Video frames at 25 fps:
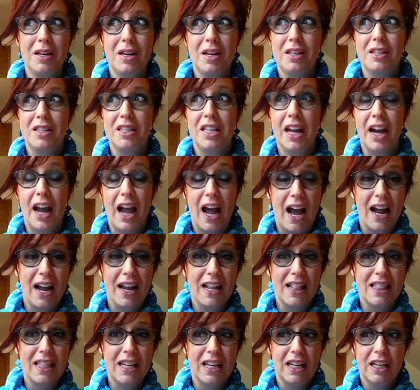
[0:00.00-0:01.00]
that I
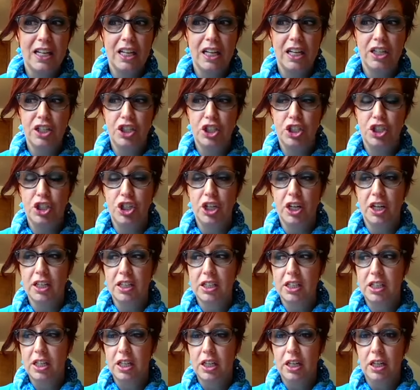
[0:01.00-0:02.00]
think is just
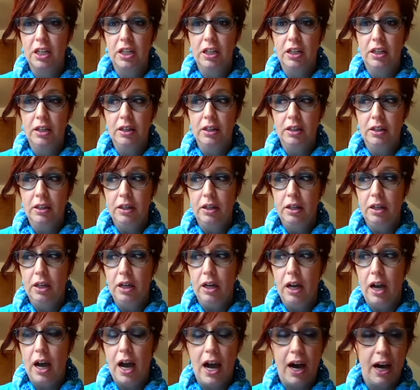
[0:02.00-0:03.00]

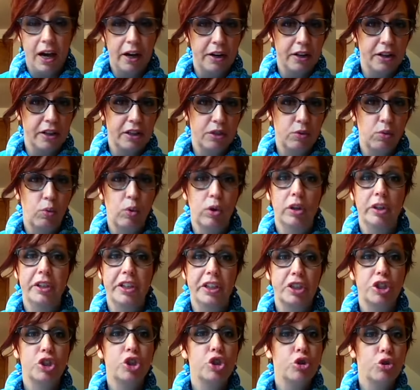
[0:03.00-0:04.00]
out of this world
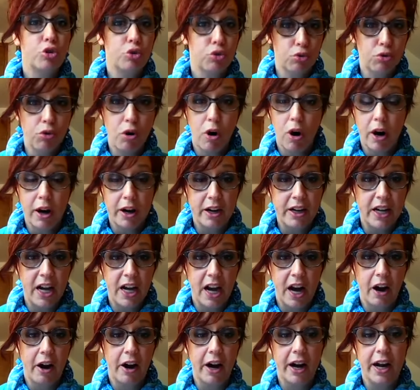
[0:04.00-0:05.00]

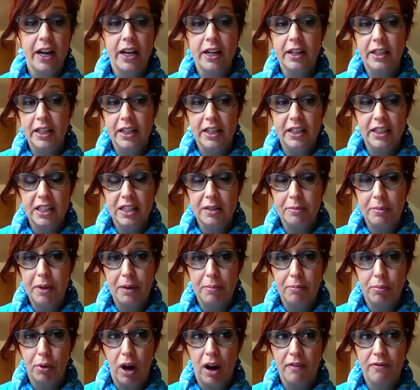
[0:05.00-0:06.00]
extraordinary and needs to be
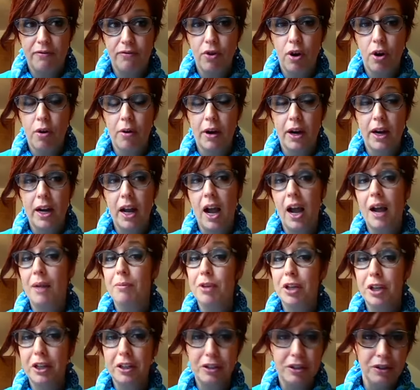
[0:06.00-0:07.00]
brought forward, I'm
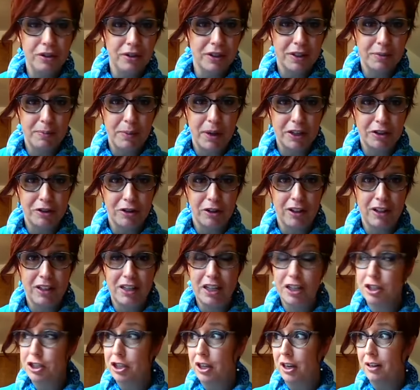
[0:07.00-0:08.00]
going to do a special
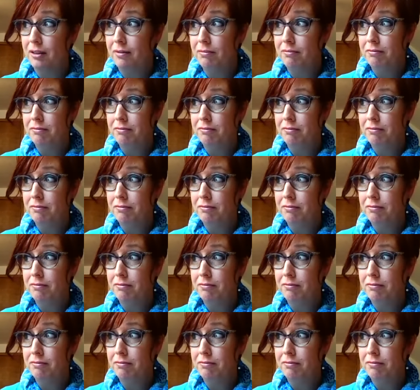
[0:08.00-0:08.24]
edition.